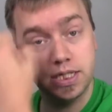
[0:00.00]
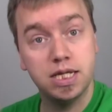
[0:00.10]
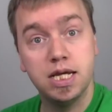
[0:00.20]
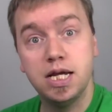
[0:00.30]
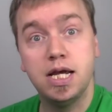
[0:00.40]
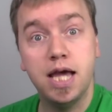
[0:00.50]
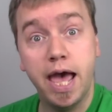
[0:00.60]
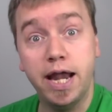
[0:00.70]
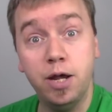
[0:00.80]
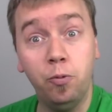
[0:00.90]
it,
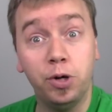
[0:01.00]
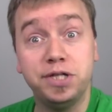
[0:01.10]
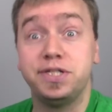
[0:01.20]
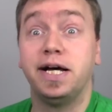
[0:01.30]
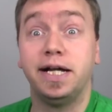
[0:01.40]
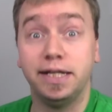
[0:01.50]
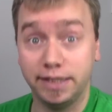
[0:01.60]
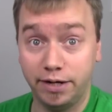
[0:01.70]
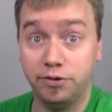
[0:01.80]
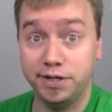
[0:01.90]
and it was a
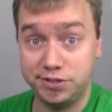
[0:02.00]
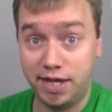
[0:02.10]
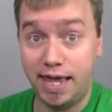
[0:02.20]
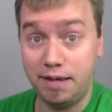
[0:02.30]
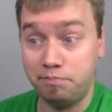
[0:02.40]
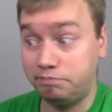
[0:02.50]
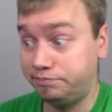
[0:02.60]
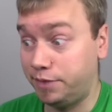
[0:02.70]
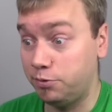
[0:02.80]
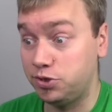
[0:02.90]
hilarious game.
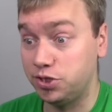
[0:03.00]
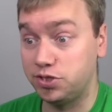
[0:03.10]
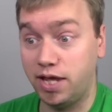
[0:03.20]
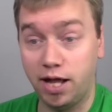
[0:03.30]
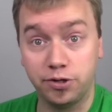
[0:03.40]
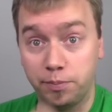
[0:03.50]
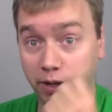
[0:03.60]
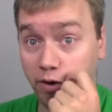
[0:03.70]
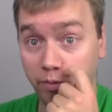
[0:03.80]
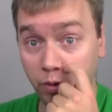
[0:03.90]
It was just Eldar
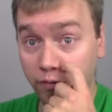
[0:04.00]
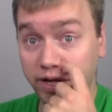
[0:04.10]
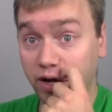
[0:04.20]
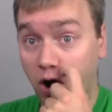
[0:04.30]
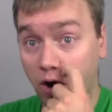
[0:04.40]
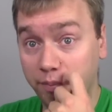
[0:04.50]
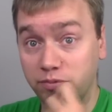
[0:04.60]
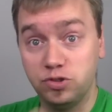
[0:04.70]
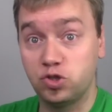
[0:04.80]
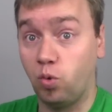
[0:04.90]
player removing arm
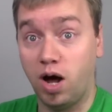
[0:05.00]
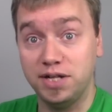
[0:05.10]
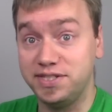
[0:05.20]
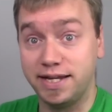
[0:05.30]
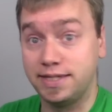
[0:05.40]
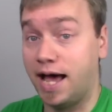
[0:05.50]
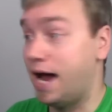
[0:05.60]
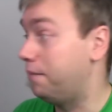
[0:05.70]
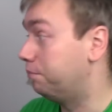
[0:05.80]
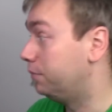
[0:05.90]
squads at a
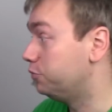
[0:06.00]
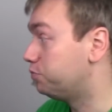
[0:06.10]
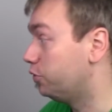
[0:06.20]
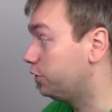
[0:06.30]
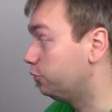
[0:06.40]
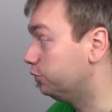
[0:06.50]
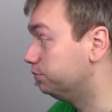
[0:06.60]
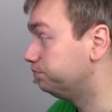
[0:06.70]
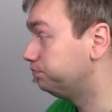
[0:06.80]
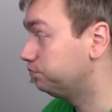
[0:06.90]
time. It was pretty cool.